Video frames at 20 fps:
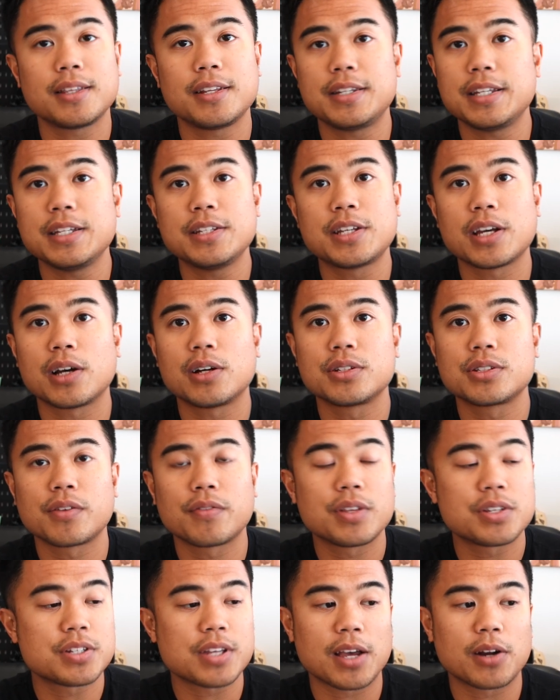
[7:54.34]
the details
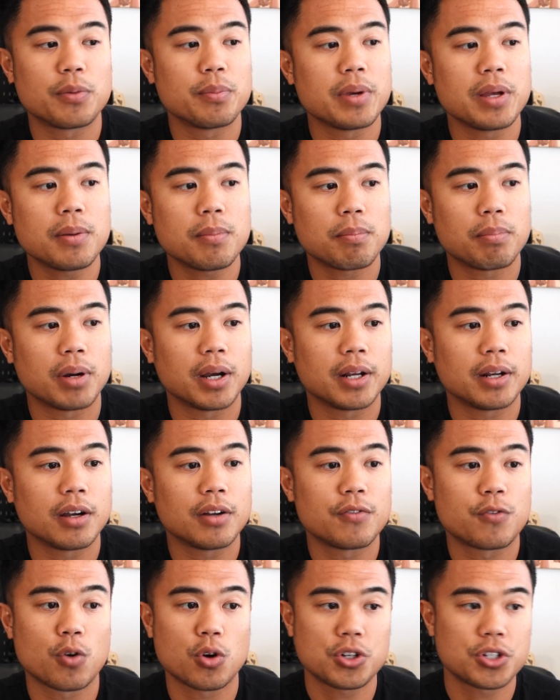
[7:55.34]
of the settlement, but
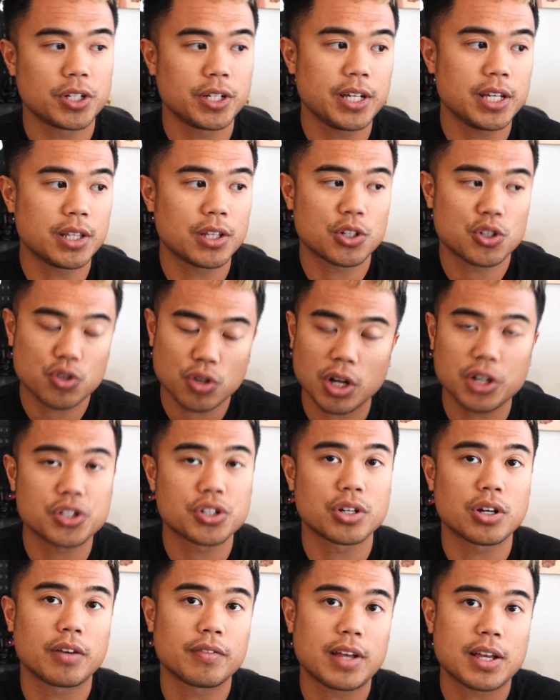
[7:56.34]
unfortunately the
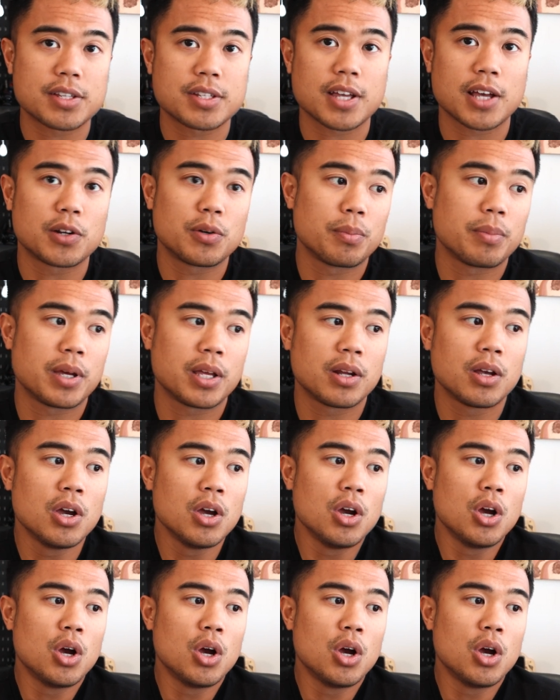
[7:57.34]
structure of that settlement